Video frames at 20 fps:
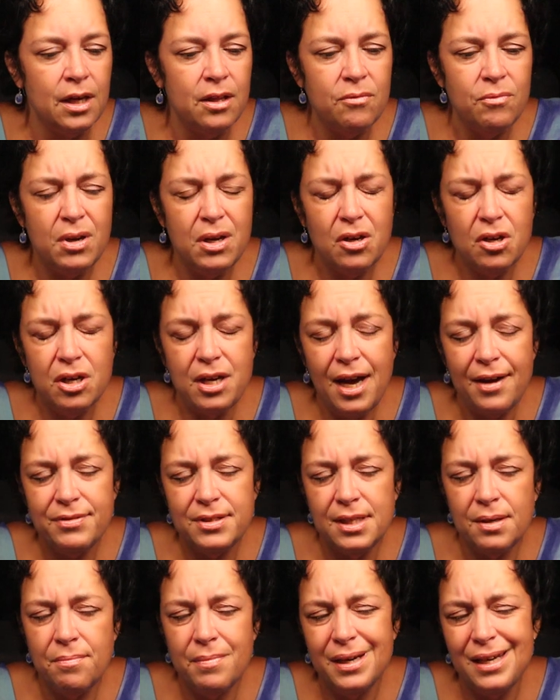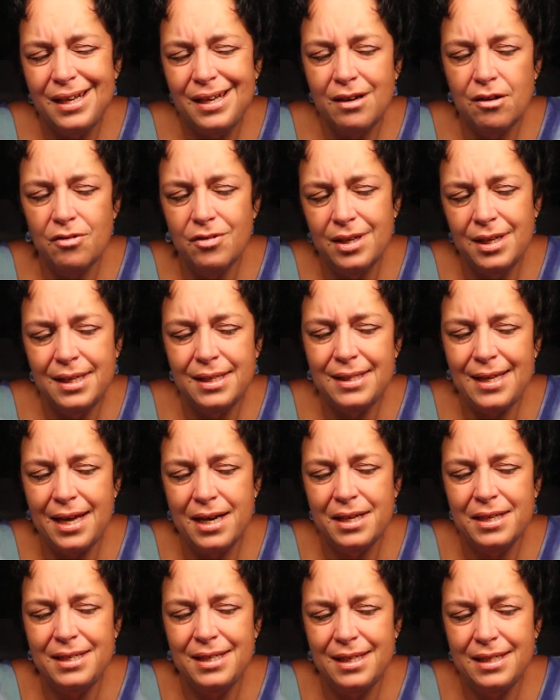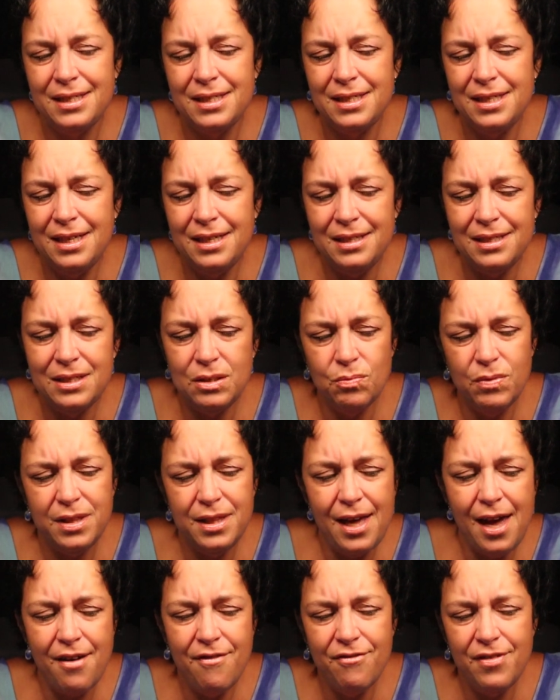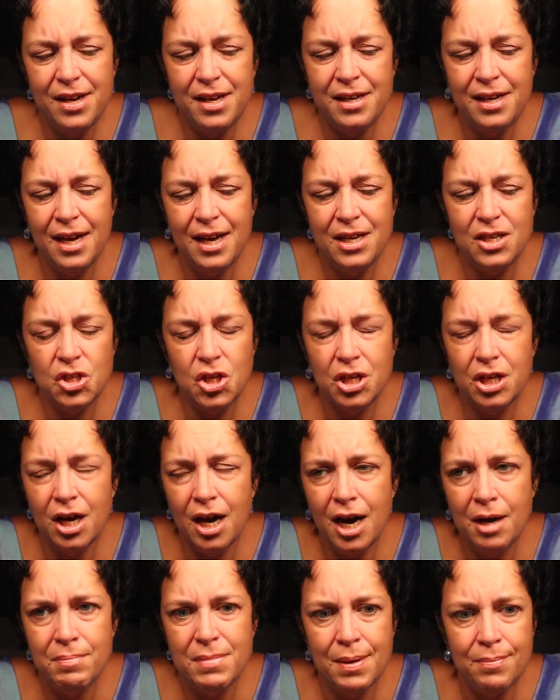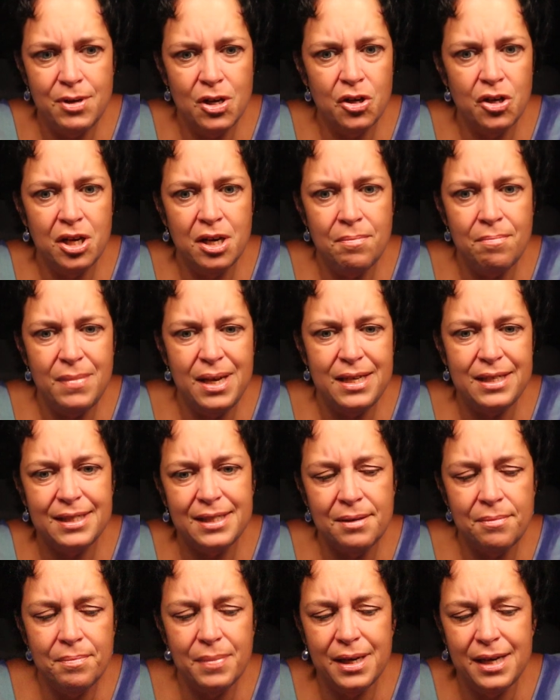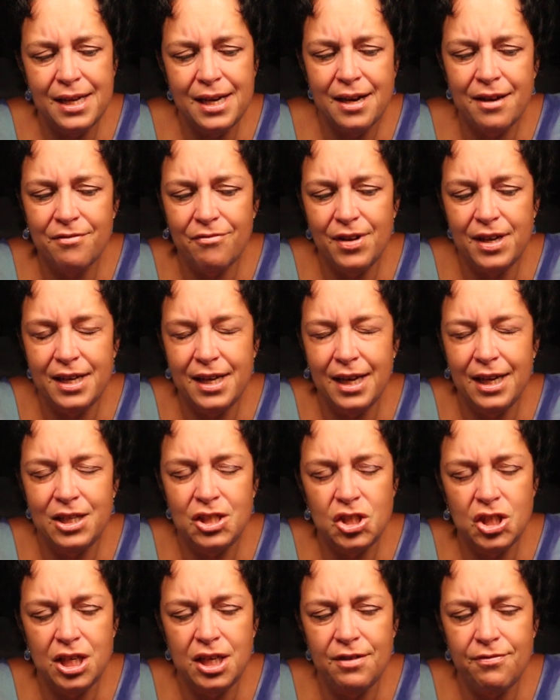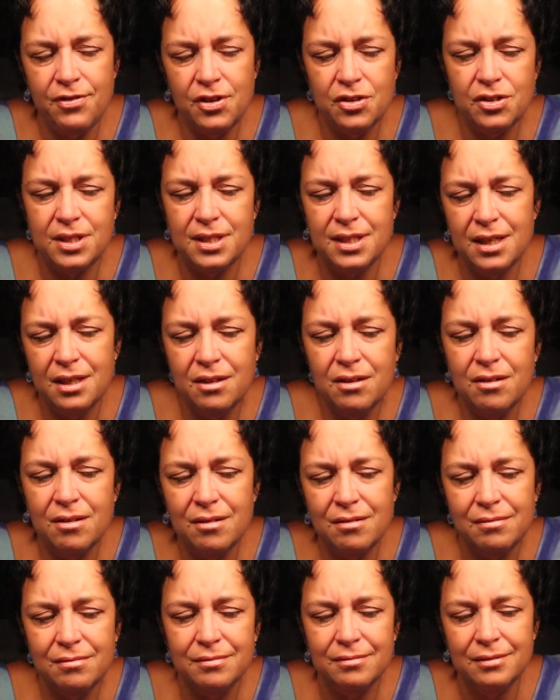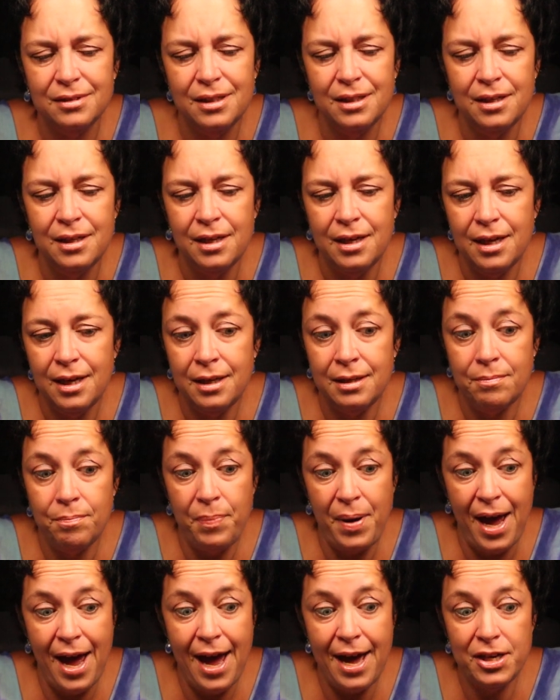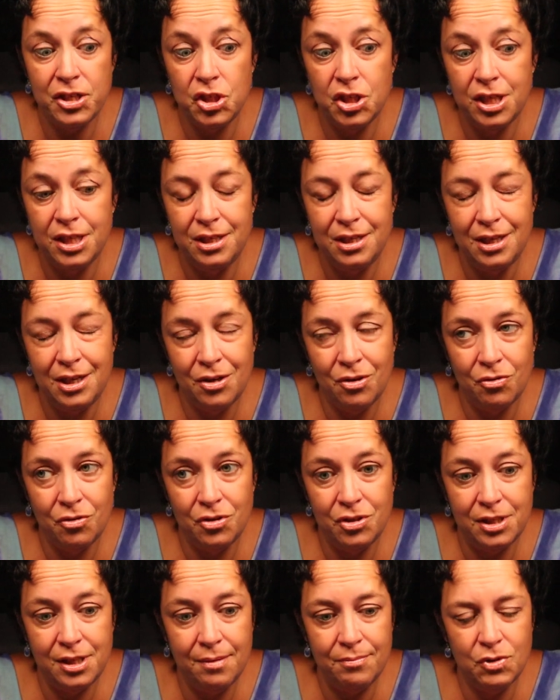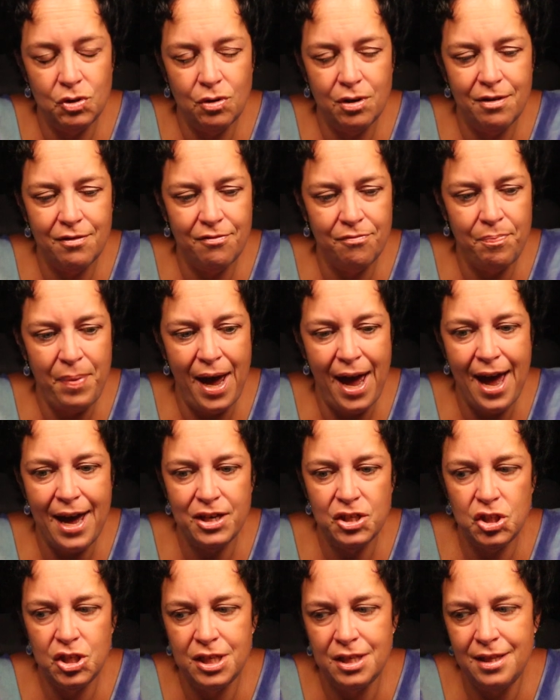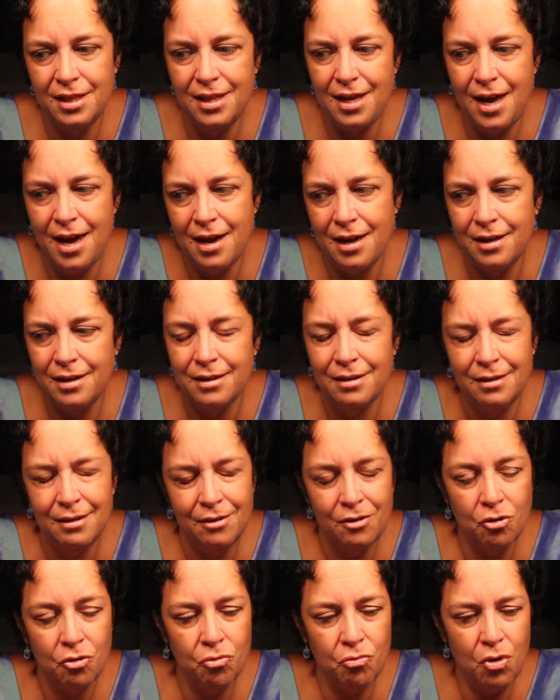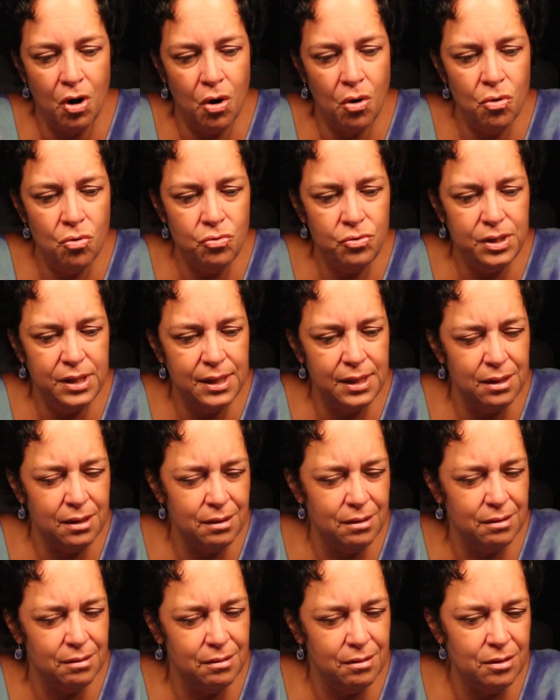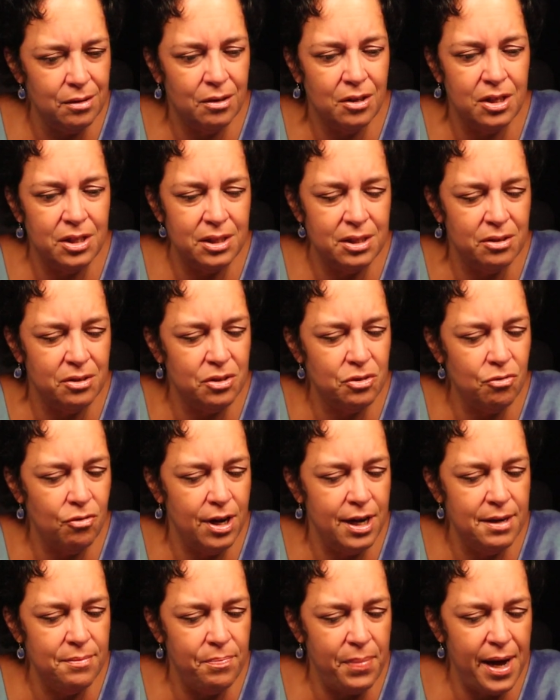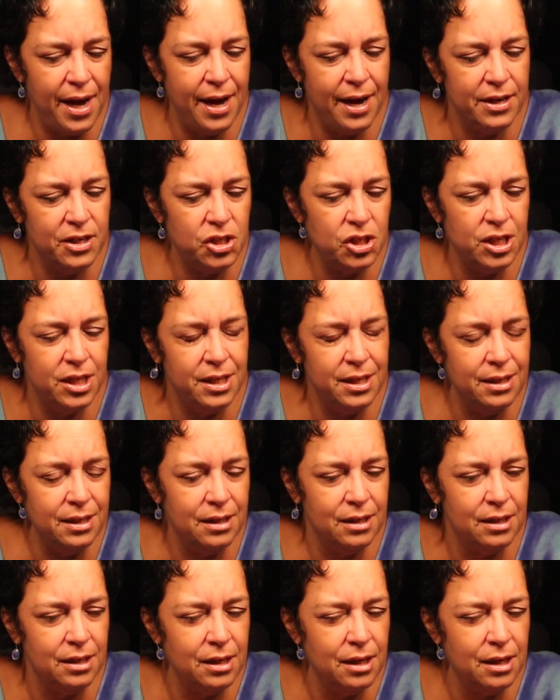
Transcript: we could have somebody here that is at a distance with that vacation card. Maybe you're going to meet somebody on vacation if you're single. And passion, you know, there's some sort of passion that grows because there's great passion.